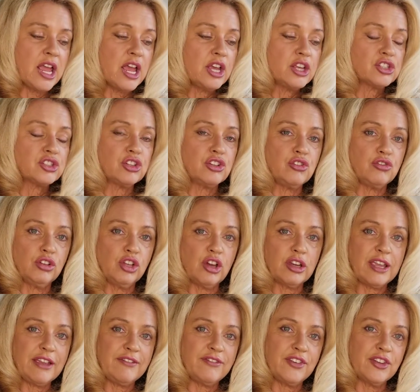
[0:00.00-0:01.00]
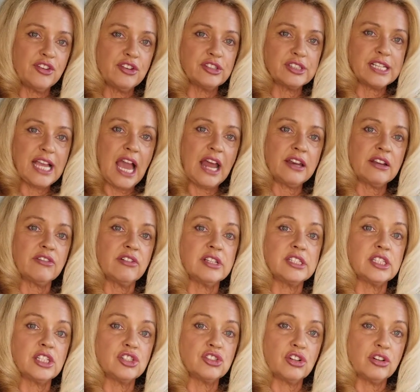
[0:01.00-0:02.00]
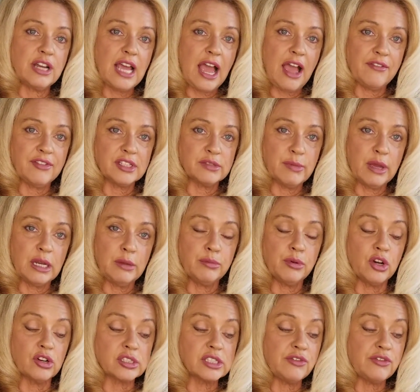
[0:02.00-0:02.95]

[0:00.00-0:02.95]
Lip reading: So you're looking for those categories that don't have as many books.